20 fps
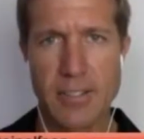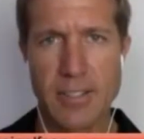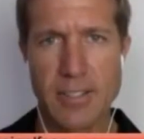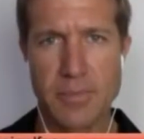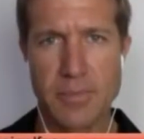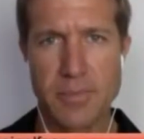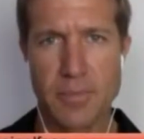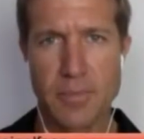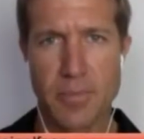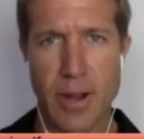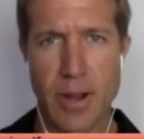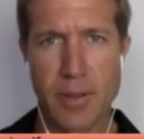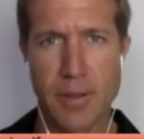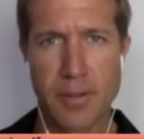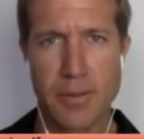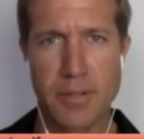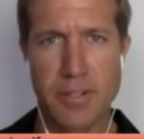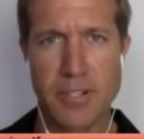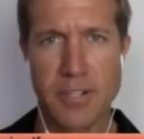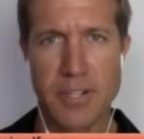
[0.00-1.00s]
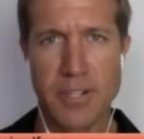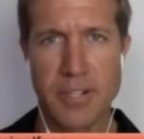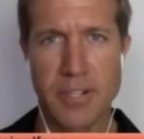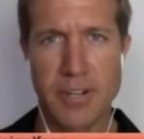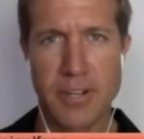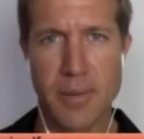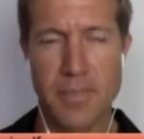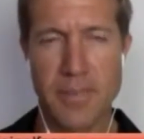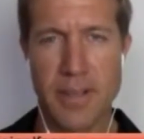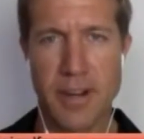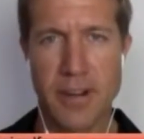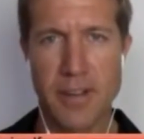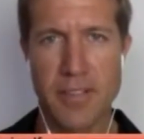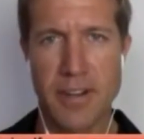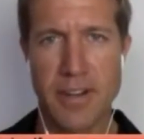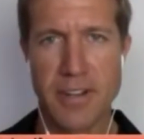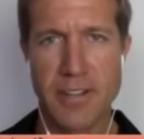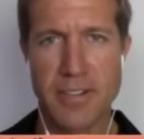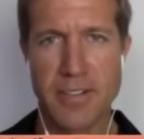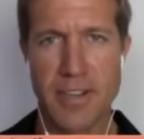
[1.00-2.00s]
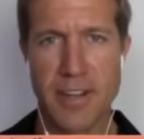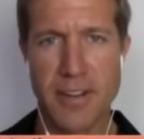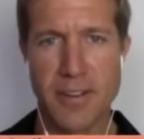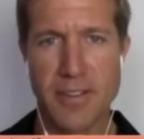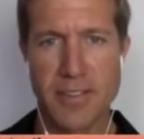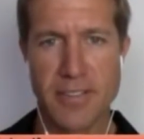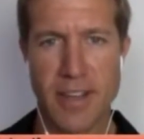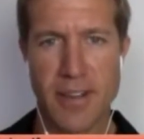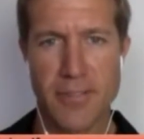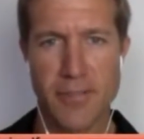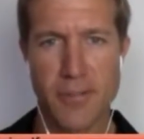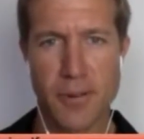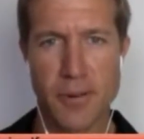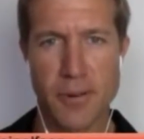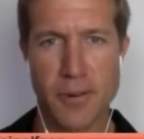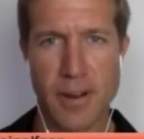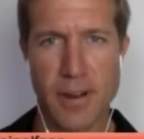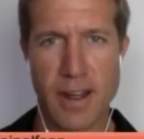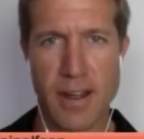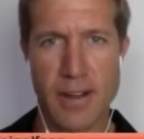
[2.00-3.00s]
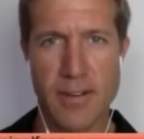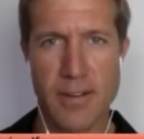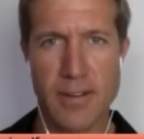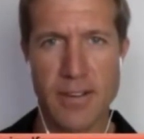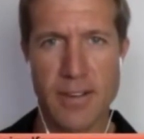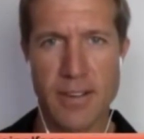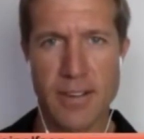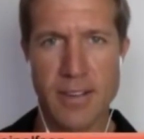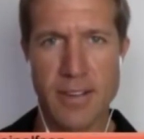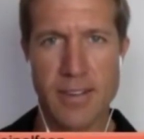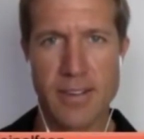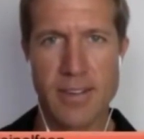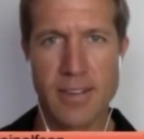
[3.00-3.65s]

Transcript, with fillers: It's probably a little bit chillier up there than it is down here in South Florida right now. Yep.